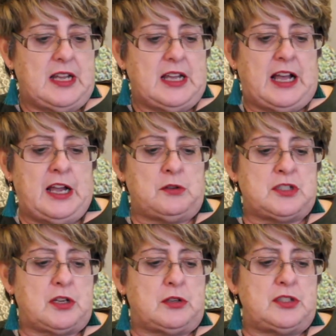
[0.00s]
I
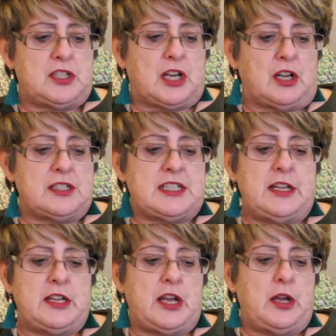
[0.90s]
also going to
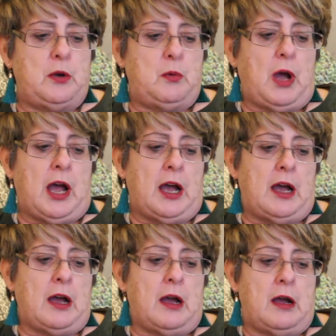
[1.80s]
continue,
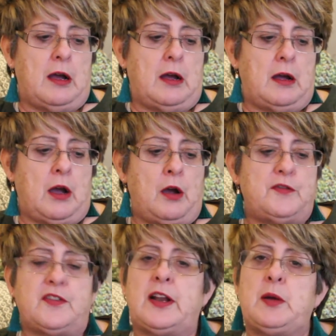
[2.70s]
uh,
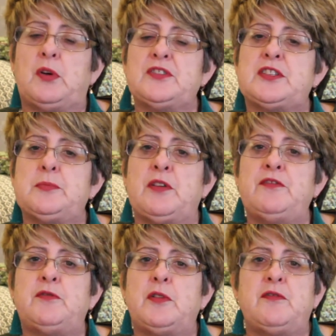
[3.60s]
hopefully once a
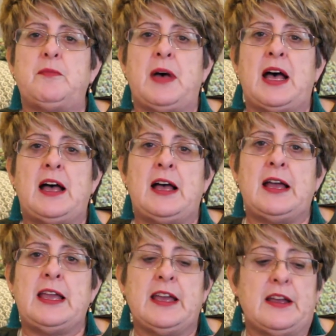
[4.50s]
month, with
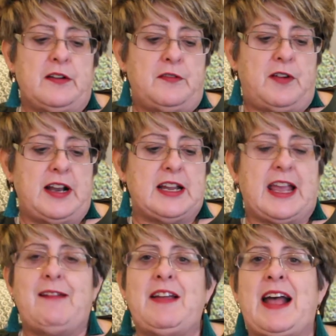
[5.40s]
my friend
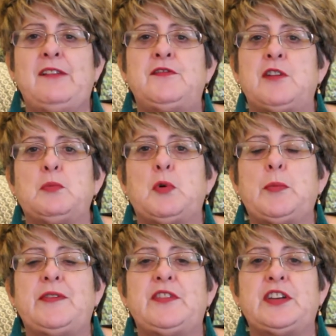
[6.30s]
Kerry Ann from
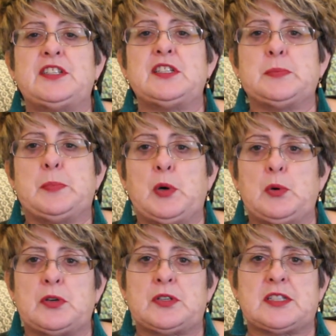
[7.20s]
Woman versus
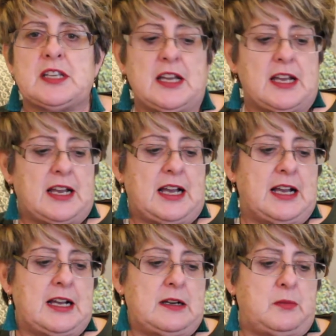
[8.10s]
Books.
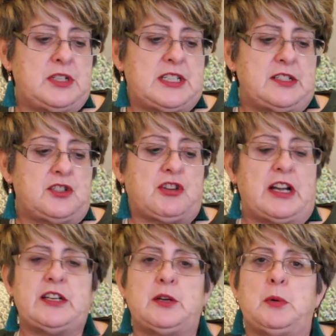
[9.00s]
Uh, we tend to
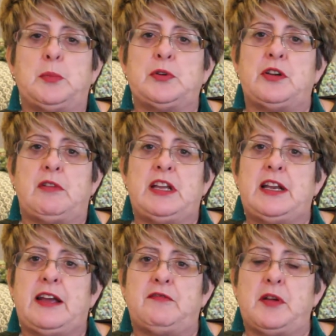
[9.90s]
try and do a buddy
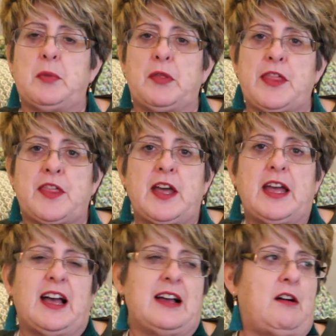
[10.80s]
read every month.
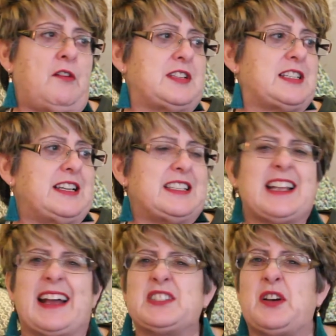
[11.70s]
Uh, obviously, it
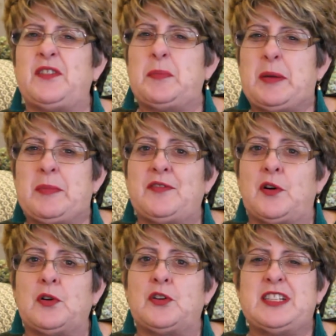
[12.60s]
slacked off a bit
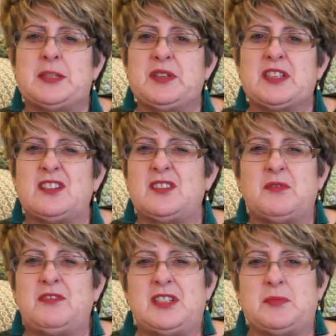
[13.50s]
before Christmas because
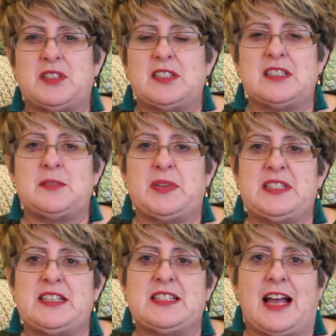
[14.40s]
Christmas is a
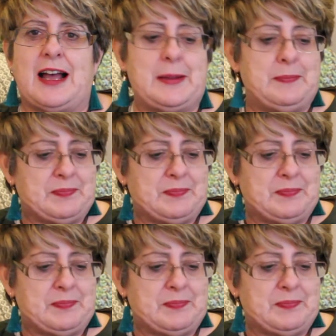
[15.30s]
busy time.